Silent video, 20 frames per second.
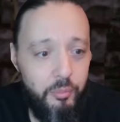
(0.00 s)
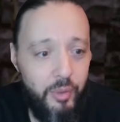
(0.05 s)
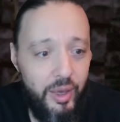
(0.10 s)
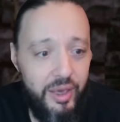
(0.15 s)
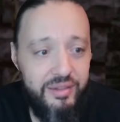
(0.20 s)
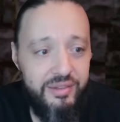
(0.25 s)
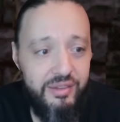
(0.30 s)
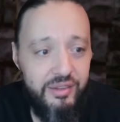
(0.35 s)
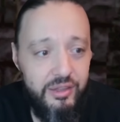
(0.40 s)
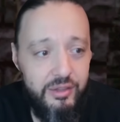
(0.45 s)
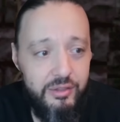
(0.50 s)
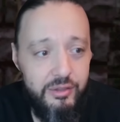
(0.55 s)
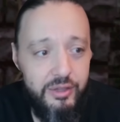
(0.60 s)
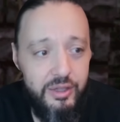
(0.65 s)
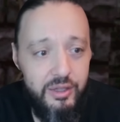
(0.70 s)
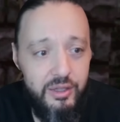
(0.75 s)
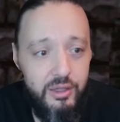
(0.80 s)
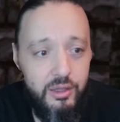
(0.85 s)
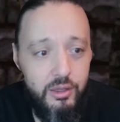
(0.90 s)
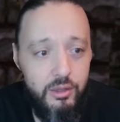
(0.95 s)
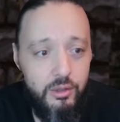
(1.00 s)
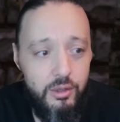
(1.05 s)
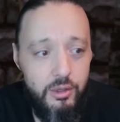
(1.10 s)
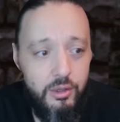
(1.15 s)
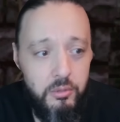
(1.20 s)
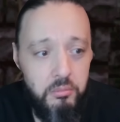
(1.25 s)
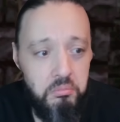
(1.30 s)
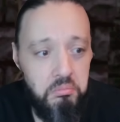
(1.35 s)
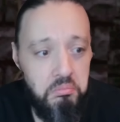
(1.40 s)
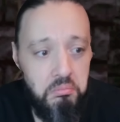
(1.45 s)
basically
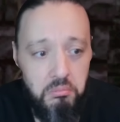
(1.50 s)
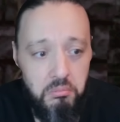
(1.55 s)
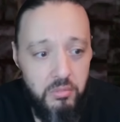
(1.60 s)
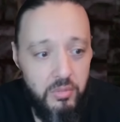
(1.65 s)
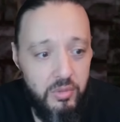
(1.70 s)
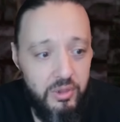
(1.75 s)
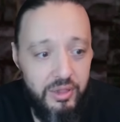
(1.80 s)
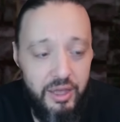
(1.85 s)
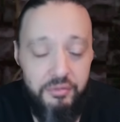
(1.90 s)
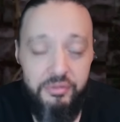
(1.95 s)
left